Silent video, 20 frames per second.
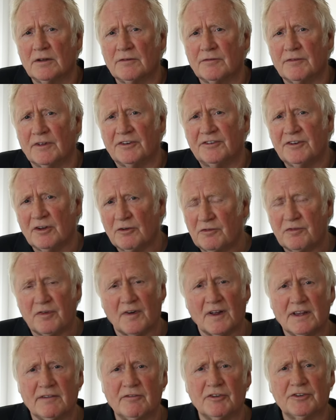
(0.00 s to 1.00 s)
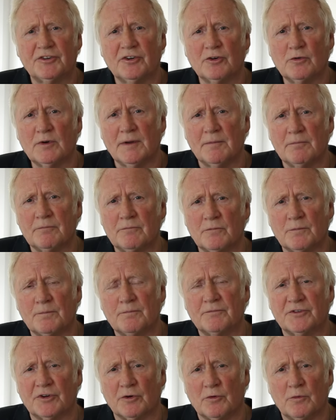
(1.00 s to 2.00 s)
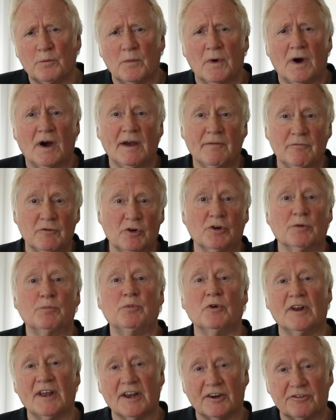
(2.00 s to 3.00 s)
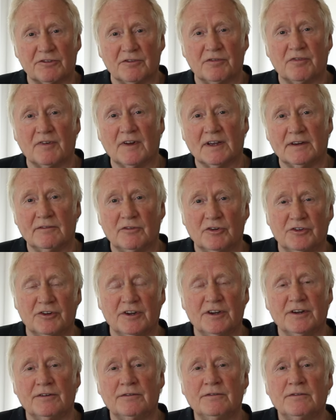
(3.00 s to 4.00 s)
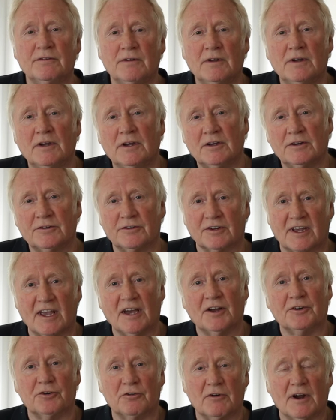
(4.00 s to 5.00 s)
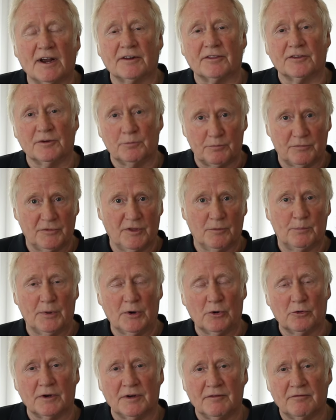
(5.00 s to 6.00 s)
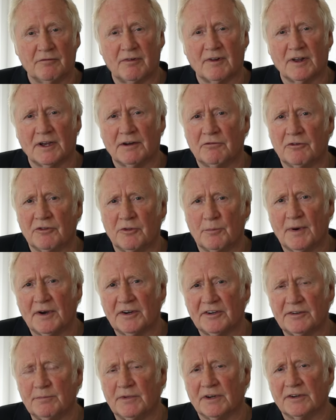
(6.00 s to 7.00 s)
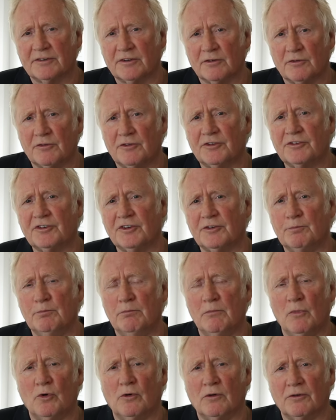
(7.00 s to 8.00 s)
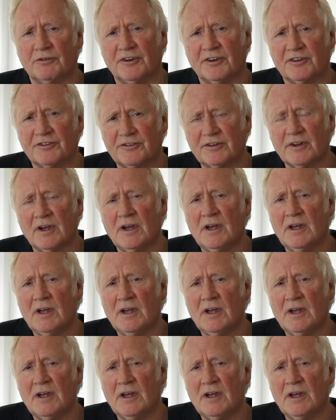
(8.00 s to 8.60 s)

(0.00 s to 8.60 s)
there's no flavour to it, so I haven't got to put extra flavours in to counteract the built-in flavour of the base mix. So this is more just